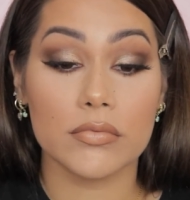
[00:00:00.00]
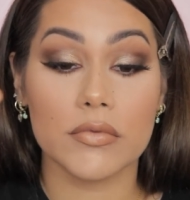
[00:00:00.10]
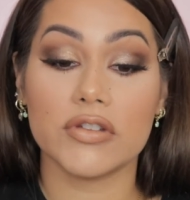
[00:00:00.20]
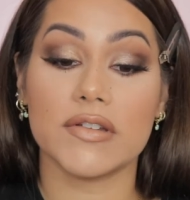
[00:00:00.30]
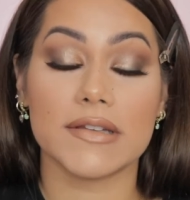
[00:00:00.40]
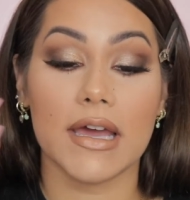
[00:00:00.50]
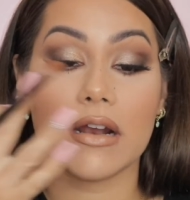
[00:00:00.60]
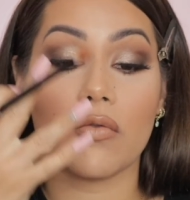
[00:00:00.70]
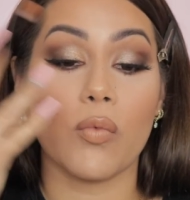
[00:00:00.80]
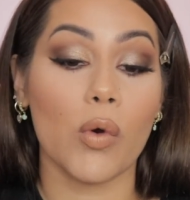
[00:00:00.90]
It just kind
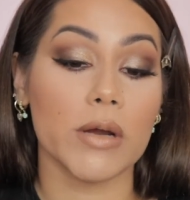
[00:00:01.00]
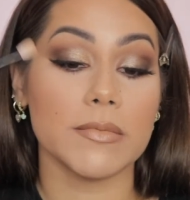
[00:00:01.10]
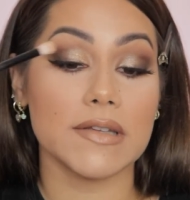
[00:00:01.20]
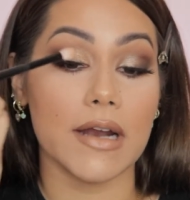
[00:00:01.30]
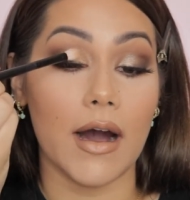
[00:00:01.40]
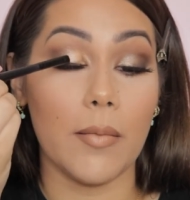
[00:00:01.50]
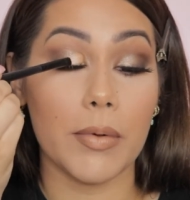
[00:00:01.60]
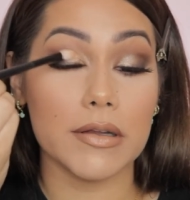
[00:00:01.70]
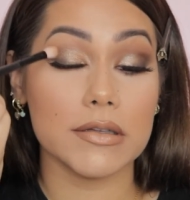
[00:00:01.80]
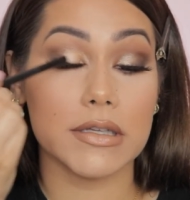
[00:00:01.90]
of warms it
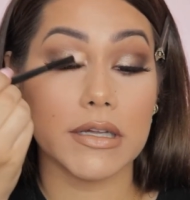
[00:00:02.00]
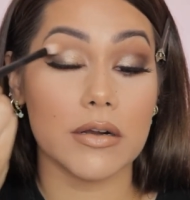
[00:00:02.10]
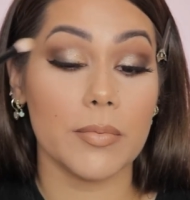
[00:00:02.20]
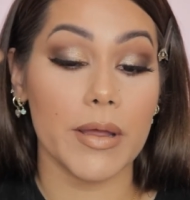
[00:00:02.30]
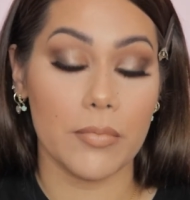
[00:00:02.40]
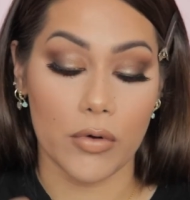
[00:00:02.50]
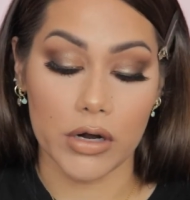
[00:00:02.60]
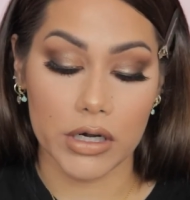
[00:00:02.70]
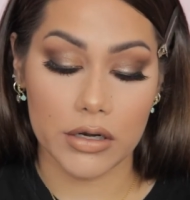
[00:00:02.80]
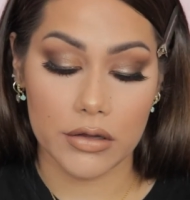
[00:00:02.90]
up a little bit more.